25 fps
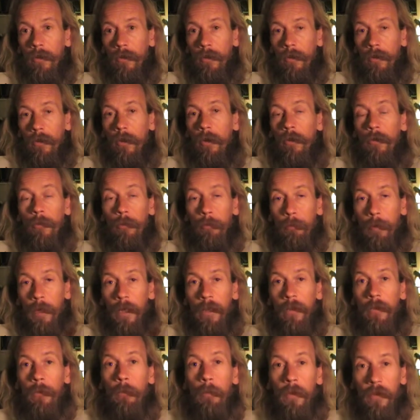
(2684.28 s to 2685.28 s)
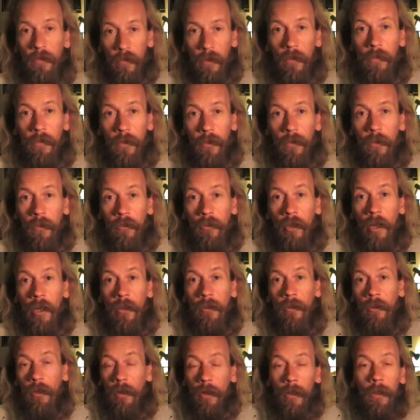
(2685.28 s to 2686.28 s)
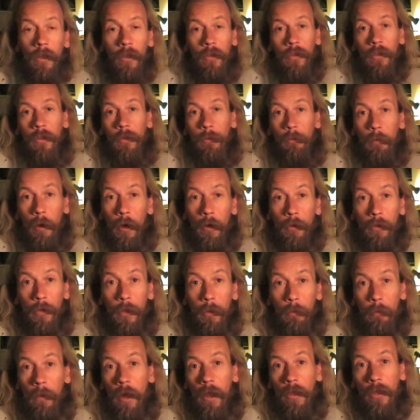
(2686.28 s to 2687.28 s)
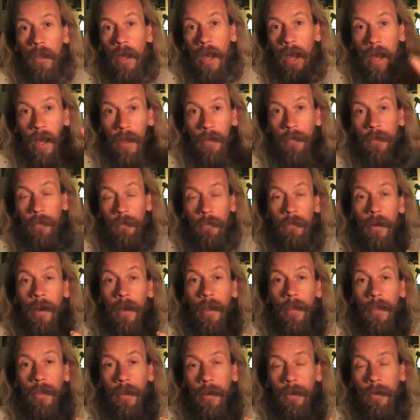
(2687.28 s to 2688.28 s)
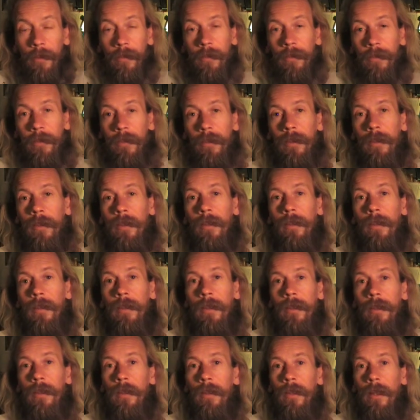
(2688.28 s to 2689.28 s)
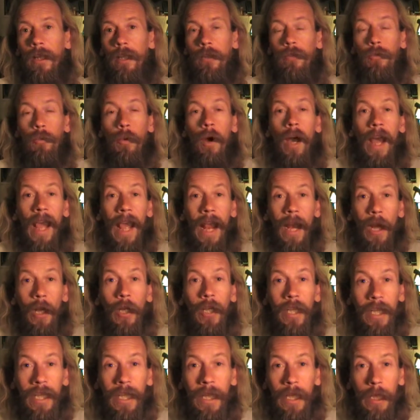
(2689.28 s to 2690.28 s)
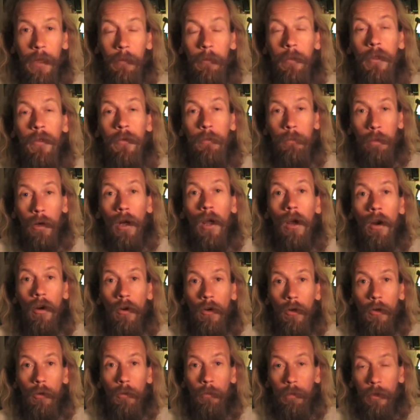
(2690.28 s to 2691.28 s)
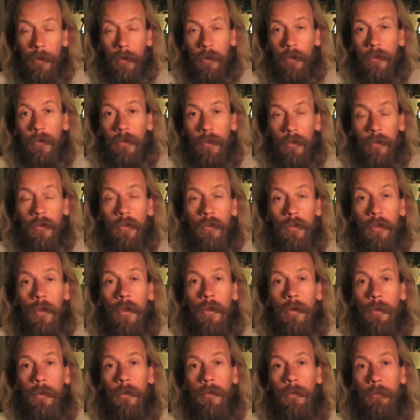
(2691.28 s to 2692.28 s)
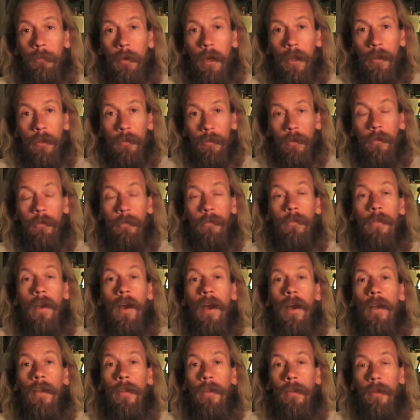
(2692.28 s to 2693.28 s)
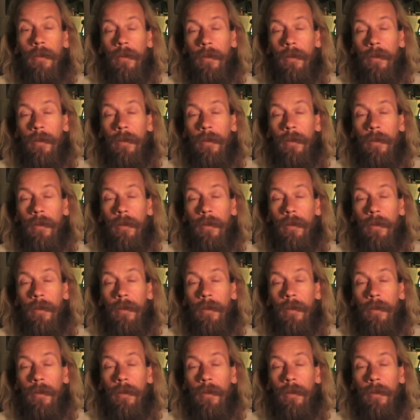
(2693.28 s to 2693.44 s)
not being specific to gender, because it's both the mother and the father. That's why Elohim is plural, because it's two, it's mother and father.